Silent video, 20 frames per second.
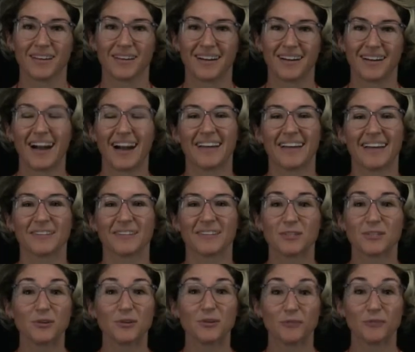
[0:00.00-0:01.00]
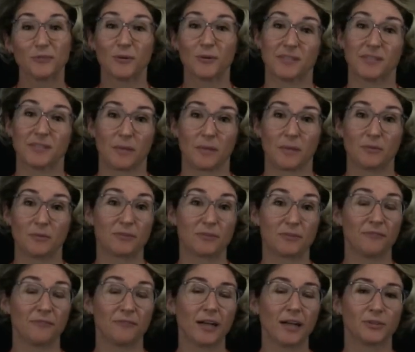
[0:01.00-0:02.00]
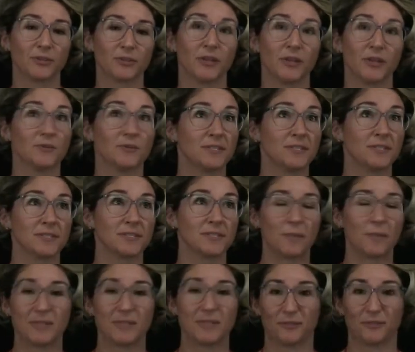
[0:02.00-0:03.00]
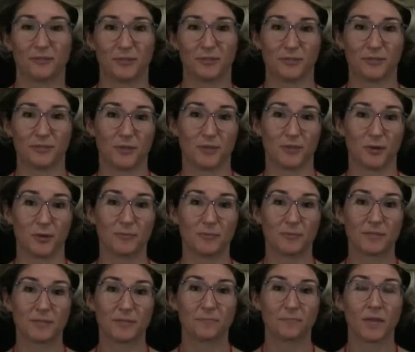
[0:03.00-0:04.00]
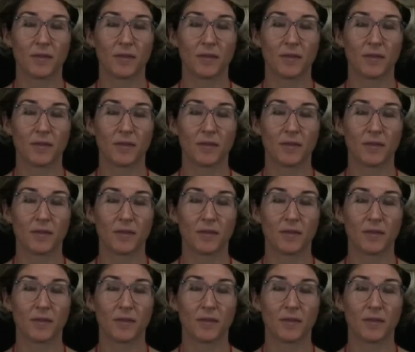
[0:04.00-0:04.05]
Hi, let's do a few examples of factoring using sum and difference of cubes.